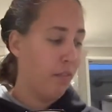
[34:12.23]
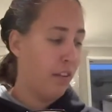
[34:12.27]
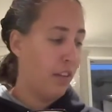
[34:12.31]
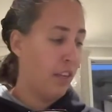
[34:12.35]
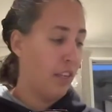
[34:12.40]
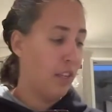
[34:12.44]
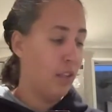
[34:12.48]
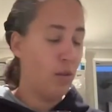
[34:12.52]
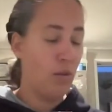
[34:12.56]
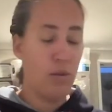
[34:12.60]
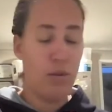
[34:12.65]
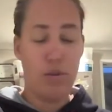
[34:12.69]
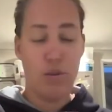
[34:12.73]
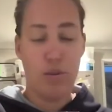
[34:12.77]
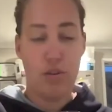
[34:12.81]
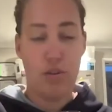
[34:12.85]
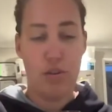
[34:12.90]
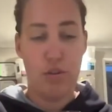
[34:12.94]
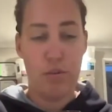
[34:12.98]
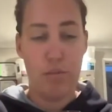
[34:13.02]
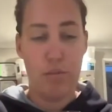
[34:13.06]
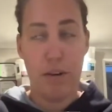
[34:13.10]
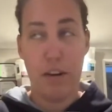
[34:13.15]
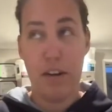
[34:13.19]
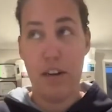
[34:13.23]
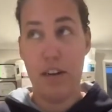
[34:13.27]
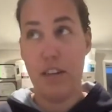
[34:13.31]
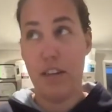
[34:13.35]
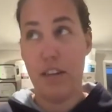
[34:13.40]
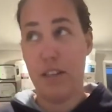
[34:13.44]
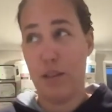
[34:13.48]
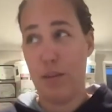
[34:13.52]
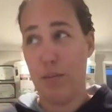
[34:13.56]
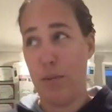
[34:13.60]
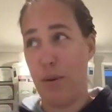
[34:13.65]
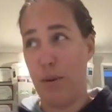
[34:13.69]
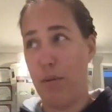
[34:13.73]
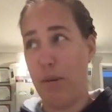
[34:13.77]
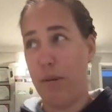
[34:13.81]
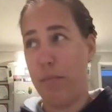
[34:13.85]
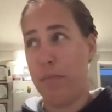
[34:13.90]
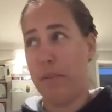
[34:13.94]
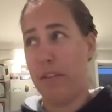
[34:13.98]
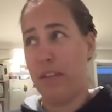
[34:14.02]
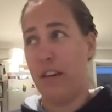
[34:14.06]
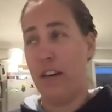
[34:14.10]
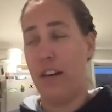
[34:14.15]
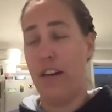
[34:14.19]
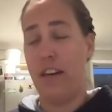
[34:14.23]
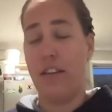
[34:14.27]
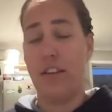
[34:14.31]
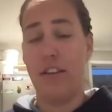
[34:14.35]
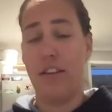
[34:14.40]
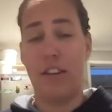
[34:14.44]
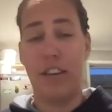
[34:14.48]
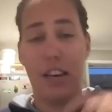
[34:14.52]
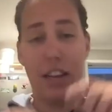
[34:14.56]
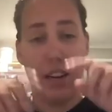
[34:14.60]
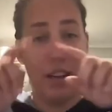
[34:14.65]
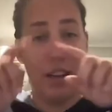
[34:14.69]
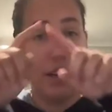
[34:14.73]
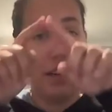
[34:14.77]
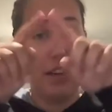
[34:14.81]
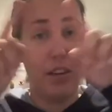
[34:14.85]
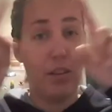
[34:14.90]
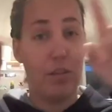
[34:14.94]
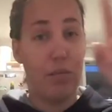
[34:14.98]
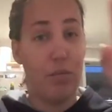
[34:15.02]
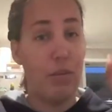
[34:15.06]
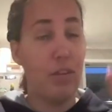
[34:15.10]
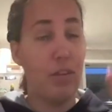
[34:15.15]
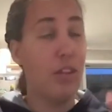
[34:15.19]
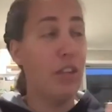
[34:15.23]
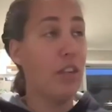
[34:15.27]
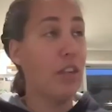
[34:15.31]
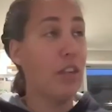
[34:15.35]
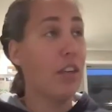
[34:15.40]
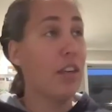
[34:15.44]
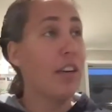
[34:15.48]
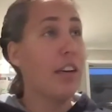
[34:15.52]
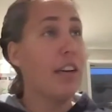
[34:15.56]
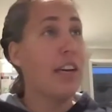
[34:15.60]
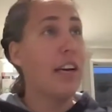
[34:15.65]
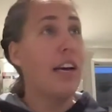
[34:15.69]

It's on YouTube and it's on my website, and you get like a really